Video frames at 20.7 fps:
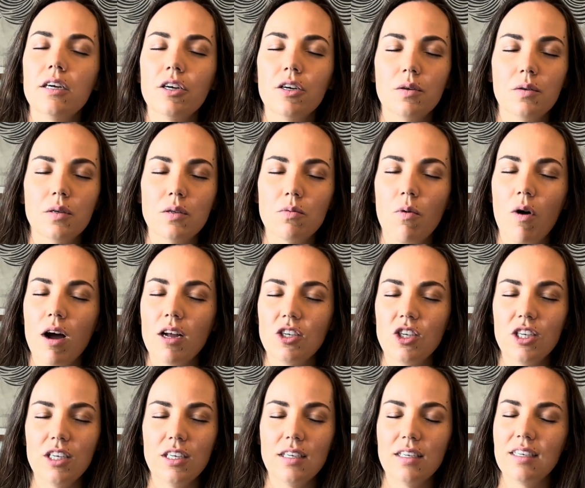who is
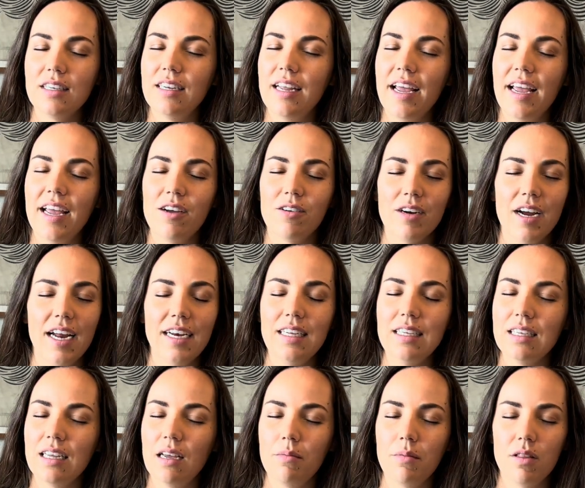watching today or
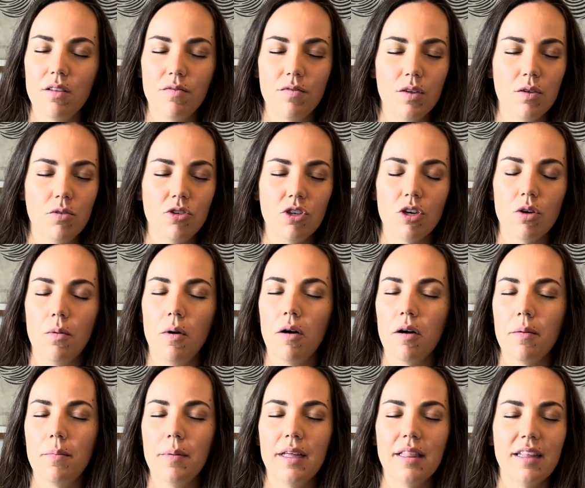anytime in the future,
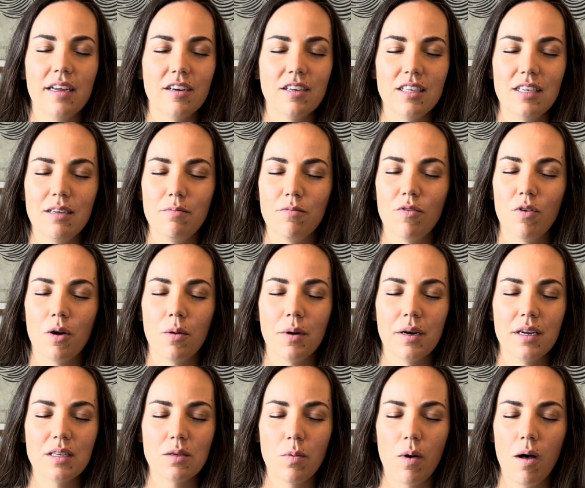welcoming their team forward
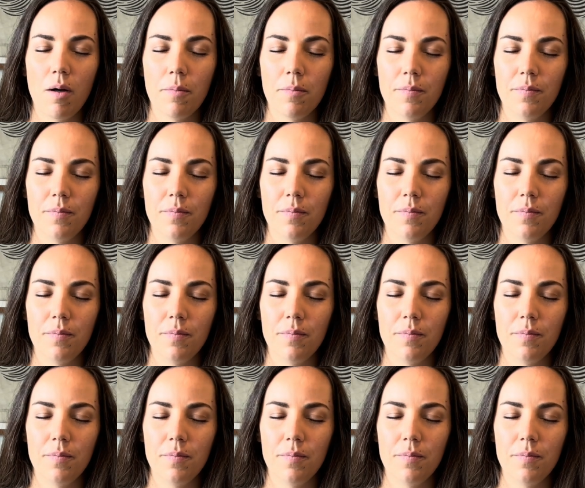as well.